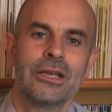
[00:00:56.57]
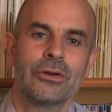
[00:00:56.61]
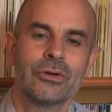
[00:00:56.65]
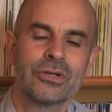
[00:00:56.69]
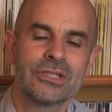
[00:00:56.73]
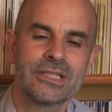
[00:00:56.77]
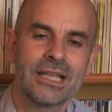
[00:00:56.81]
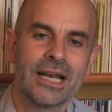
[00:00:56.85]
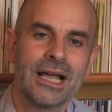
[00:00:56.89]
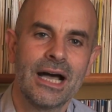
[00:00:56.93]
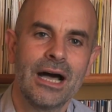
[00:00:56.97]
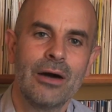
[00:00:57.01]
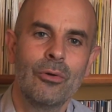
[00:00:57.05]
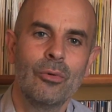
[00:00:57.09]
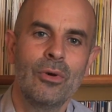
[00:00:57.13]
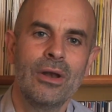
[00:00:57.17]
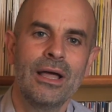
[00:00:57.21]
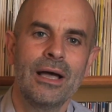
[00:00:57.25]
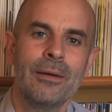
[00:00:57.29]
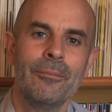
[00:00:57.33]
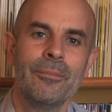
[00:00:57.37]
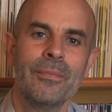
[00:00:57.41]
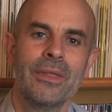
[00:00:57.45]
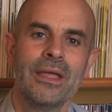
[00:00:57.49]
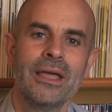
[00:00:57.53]
don't seem
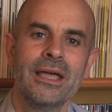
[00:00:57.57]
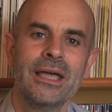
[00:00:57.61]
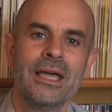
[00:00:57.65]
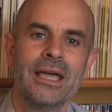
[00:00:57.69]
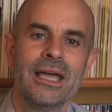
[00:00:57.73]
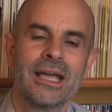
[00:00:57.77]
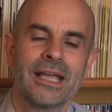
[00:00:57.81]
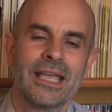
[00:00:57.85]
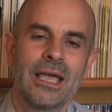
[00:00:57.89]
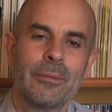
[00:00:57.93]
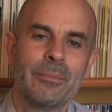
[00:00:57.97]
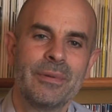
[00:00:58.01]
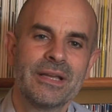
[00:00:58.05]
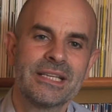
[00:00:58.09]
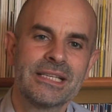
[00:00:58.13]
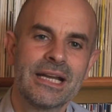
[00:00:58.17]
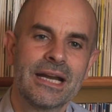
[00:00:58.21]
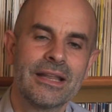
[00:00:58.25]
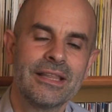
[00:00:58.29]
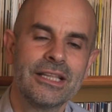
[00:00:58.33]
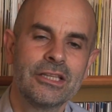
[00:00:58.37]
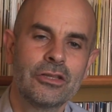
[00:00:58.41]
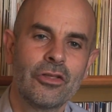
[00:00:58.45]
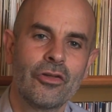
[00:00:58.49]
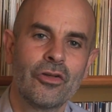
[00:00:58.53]
to be making
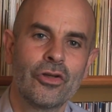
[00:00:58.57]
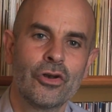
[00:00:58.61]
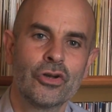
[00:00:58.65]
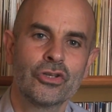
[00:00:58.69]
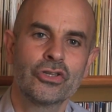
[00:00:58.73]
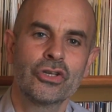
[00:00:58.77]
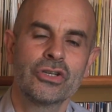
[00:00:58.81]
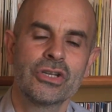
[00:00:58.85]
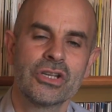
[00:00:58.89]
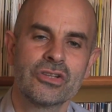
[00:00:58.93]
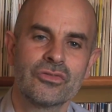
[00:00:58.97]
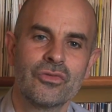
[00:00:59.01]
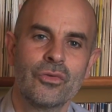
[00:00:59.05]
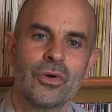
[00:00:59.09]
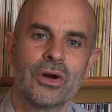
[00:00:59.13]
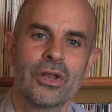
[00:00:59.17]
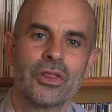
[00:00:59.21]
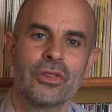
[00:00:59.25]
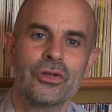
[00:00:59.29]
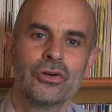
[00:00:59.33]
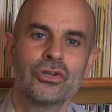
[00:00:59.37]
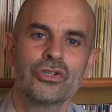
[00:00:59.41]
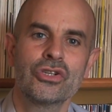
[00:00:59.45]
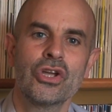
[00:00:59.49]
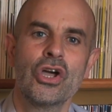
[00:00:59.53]
progress with their spelling,
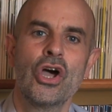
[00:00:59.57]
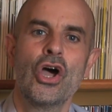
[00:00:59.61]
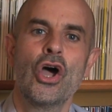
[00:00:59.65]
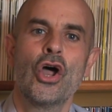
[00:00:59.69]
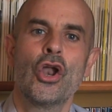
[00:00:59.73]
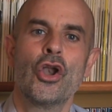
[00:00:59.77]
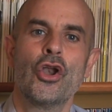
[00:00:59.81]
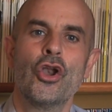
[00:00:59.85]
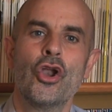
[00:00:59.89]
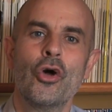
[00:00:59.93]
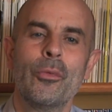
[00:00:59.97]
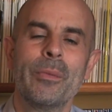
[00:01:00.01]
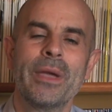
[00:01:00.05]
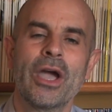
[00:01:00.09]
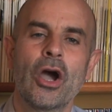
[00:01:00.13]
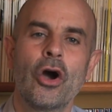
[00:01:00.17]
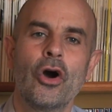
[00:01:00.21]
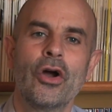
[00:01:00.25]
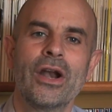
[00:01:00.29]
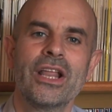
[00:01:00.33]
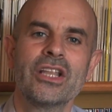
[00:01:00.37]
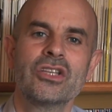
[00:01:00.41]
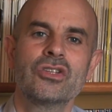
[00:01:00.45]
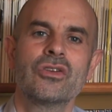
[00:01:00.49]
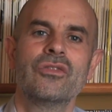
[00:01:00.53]
regardless of
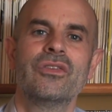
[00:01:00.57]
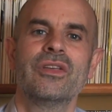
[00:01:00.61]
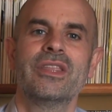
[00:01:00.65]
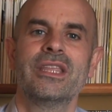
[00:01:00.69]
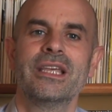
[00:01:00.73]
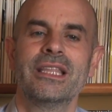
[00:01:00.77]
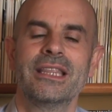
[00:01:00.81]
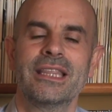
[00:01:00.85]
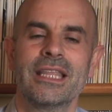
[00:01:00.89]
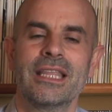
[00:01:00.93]
all of your